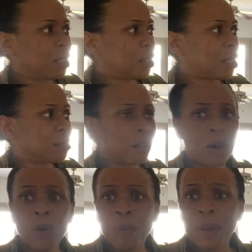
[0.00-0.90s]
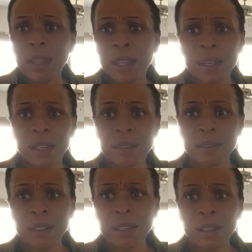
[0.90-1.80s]
that's open
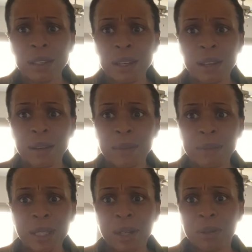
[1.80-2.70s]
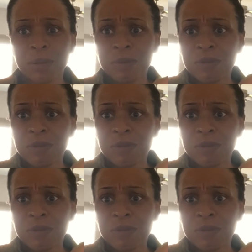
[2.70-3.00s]
and, um, you know,